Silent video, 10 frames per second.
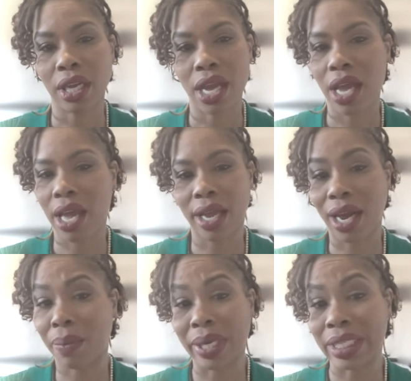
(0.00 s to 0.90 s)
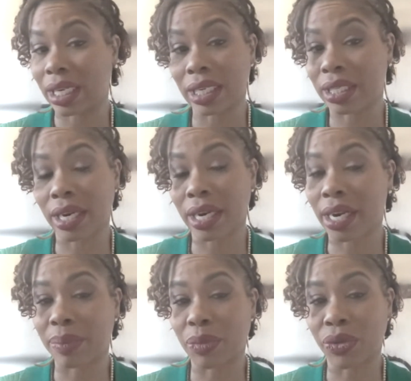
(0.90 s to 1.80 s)
and I wasn't listening
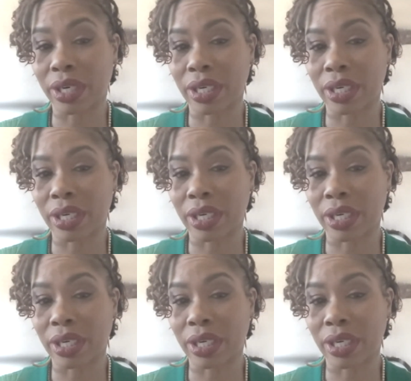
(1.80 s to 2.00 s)
anymore.